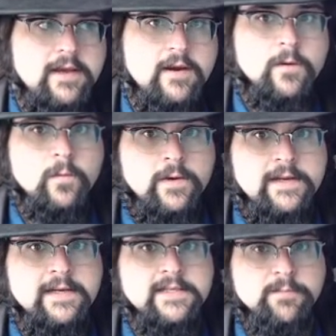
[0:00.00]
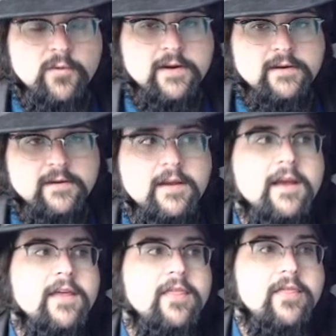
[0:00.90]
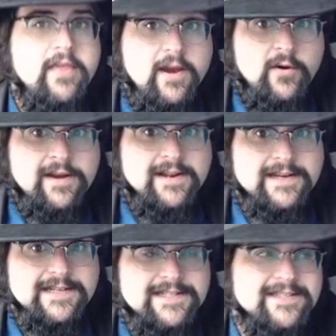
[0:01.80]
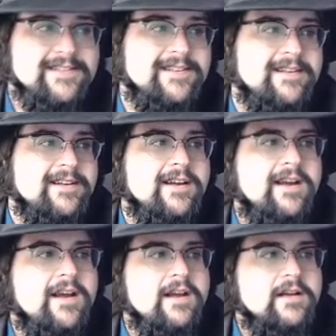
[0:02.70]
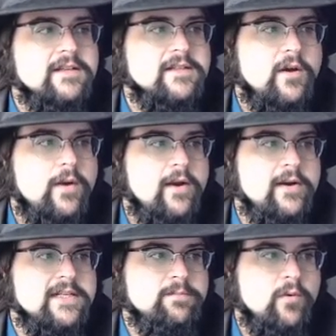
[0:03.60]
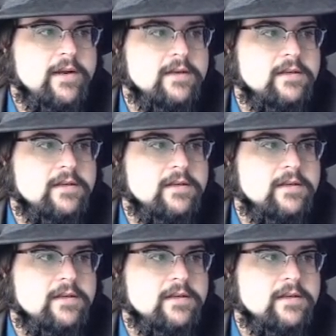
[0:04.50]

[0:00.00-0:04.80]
Aries point. There it is. So, Aries point.